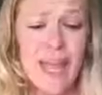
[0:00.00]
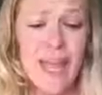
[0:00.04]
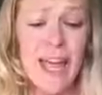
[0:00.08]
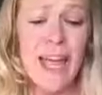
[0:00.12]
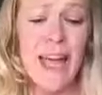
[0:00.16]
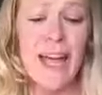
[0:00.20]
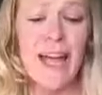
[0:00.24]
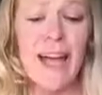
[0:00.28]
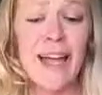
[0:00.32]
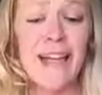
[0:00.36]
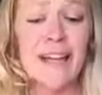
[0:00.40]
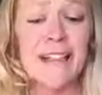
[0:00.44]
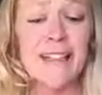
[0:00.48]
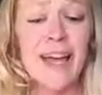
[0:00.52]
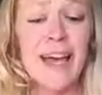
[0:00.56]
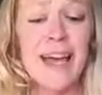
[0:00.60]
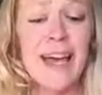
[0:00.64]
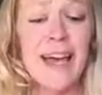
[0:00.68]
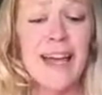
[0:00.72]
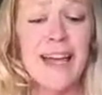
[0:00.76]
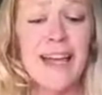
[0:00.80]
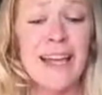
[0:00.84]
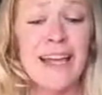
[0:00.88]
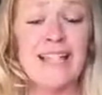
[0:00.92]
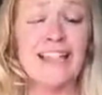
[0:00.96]
And
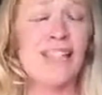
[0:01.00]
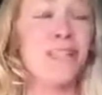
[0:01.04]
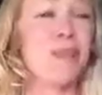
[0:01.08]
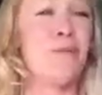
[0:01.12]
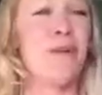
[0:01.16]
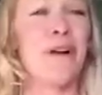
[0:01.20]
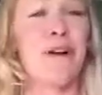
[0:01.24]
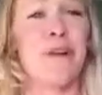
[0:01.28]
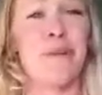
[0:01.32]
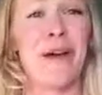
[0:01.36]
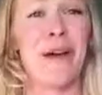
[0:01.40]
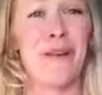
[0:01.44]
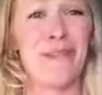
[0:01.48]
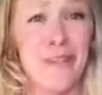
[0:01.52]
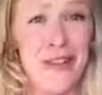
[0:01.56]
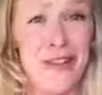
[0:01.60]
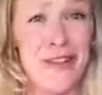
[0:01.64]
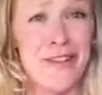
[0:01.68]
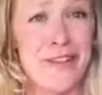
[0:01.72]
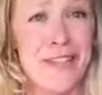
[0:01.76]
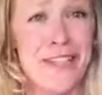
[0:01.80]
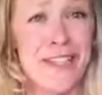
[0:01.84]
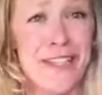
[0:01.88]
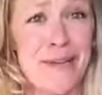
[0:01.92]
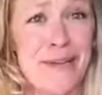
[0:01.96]
it's just one of my
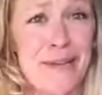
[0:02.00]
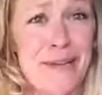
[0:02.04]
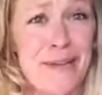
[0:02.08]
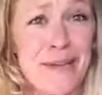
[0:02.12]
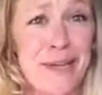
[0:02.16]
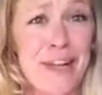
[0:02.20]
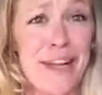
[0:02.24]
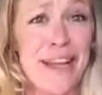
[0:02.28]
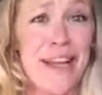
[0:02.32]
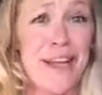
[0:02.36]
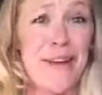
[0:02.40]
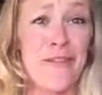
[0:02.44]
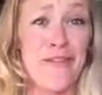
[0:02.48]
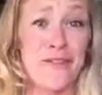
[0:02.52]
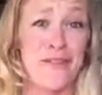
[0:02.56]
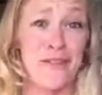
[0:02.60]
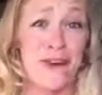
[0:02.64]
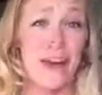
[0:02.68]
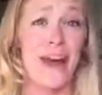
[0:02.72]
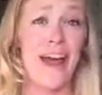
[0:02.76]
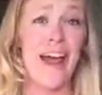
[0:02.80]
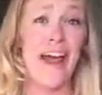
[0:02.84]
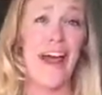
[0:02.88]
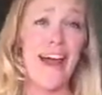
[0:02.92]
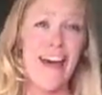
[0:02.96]
favorites. I've been drinking it
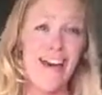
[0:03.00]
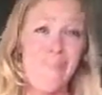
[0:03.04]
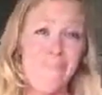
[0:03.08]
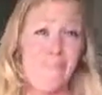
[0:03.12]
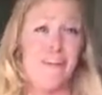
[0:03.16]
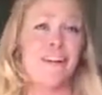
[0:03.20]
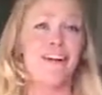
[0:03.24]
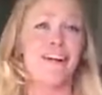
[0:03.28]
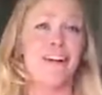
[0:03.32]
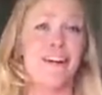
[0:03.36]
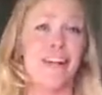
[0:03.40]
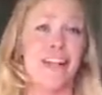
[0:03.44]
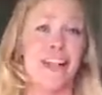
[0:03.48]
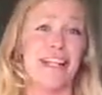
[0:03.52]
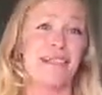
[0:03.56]
forever.